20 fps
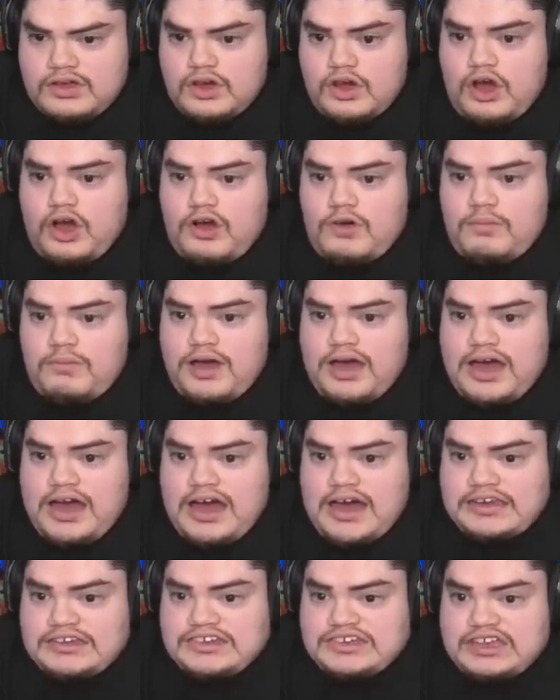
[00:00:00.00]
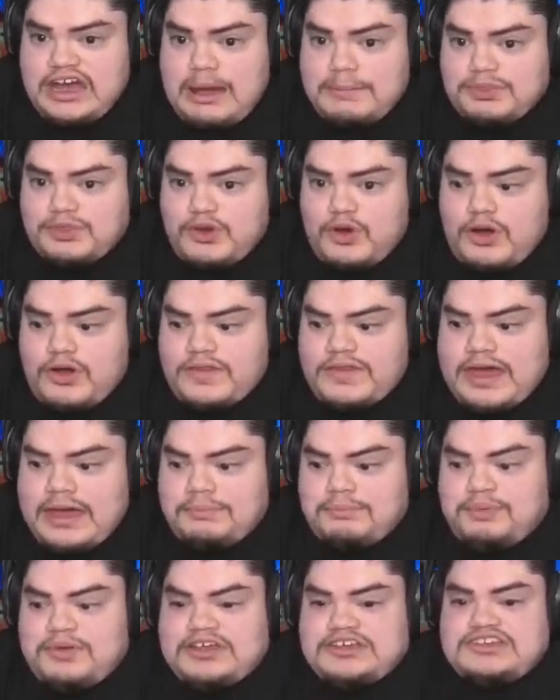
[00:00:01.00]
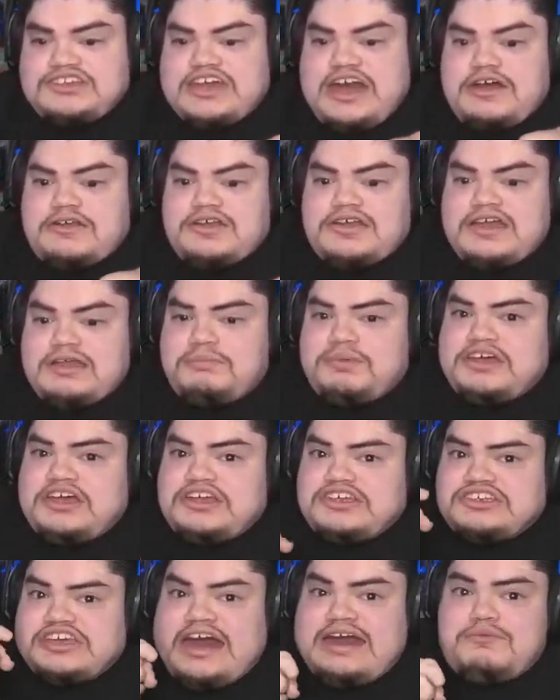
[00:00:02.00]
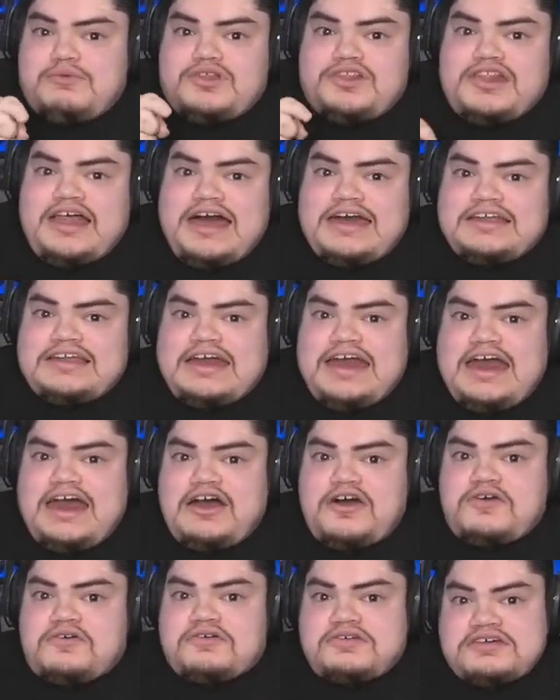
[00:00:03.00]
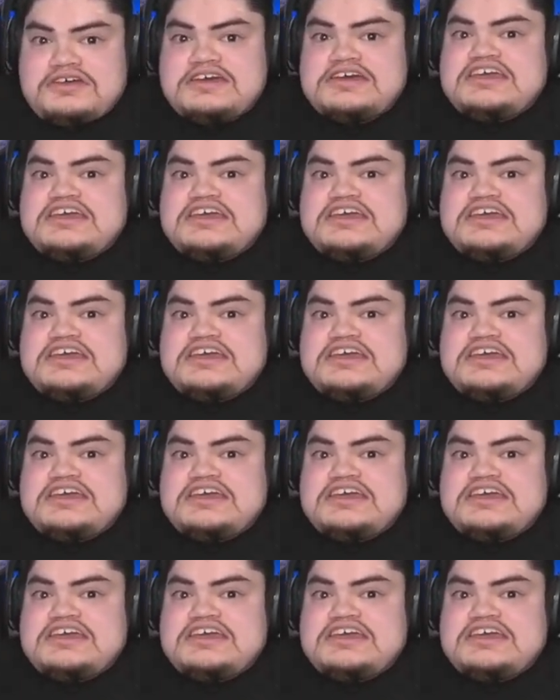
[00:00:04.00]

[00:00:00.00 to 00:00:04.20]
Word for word: Oh my! Stop throwing that pitch down and in because I will line out.